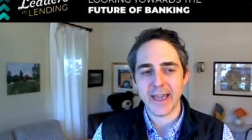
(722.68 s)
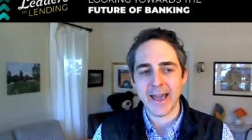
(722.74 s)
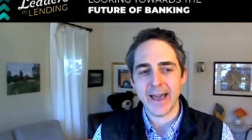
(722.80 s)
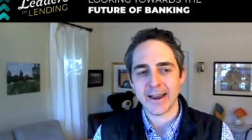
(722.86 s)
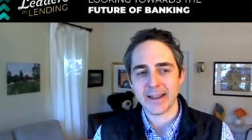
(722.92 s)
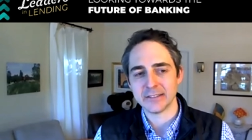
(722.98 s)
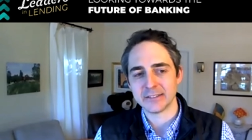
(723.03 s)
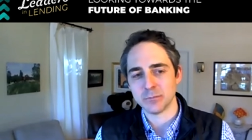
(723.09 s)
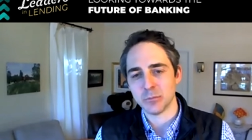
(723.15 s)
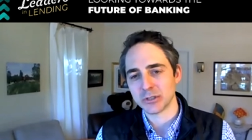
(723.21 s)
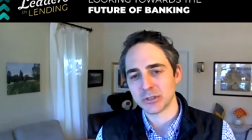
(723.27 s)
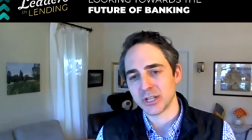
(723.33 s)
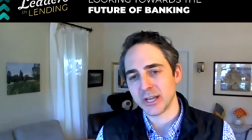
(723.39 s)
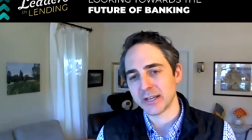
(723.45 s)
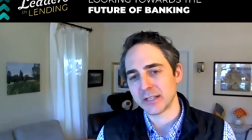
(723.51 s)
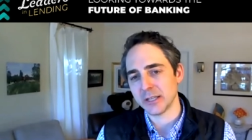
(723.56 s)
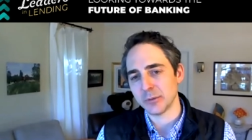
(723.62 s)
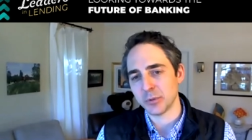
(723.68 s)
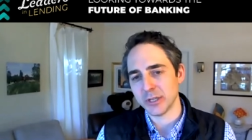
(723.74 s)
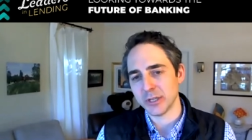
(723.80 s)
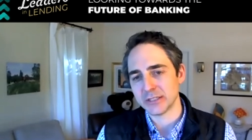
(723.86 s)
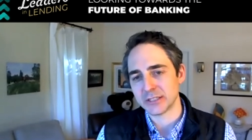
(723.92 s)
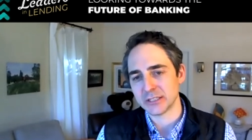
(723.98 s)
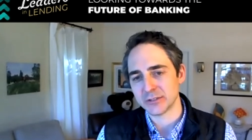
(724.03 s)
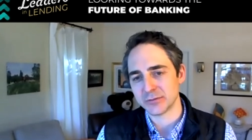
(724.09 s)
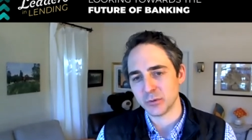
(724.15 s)
at as the most likely
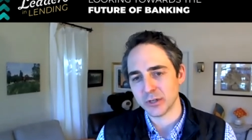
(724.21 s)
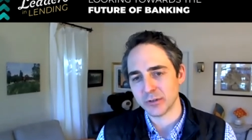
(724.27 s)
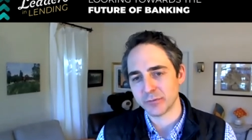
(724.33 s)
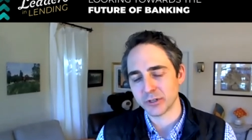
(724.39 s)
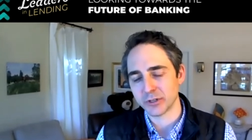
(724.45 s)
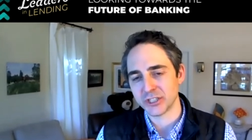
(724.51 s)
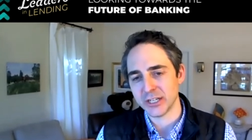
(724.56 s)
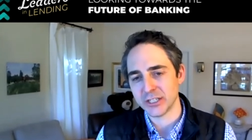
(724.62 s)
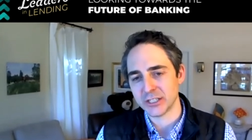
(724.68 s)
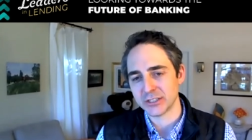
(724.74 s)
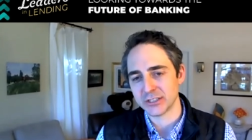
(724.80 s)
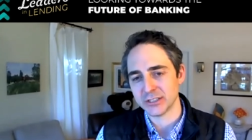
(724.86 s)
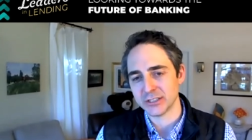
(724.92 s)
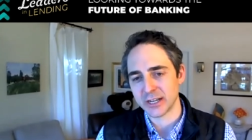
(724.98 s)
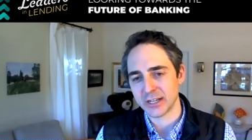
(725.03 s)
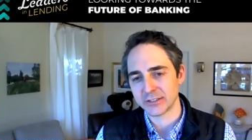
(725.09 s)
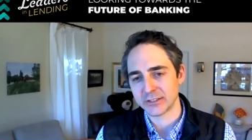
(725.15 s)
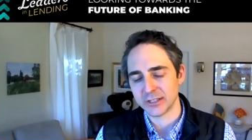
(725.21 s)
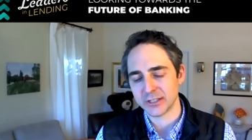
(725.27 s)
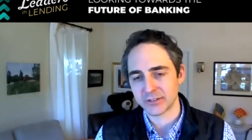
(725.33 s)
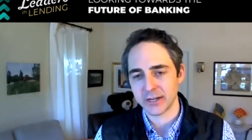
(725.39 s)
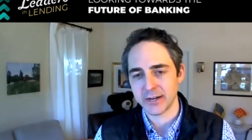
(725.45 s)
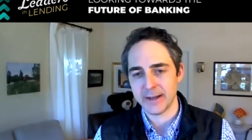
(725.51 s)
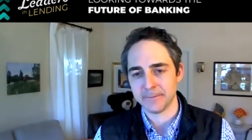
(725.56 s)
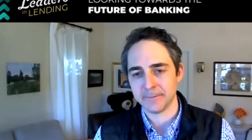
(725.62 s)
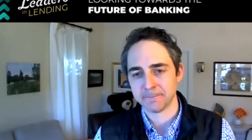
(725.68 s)
places for for changes in the constructs
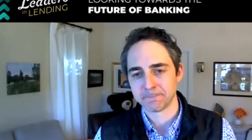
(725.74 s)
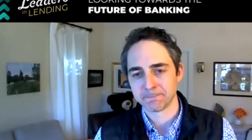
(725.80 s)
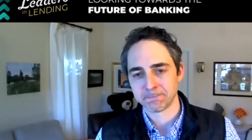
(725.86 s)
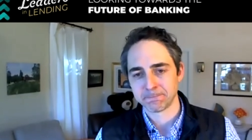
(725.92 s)
right now?